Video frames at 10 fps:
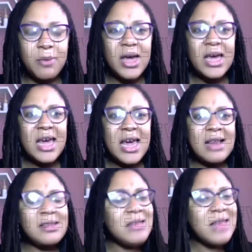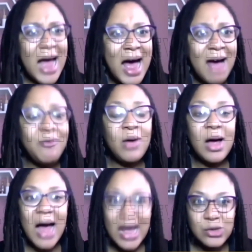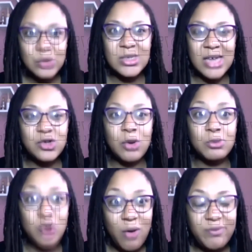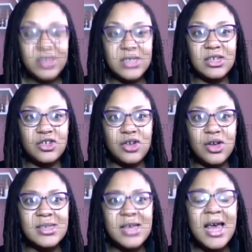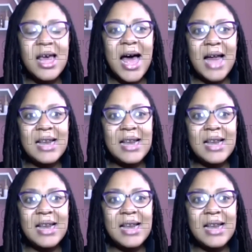but they have had to take some tough decisions.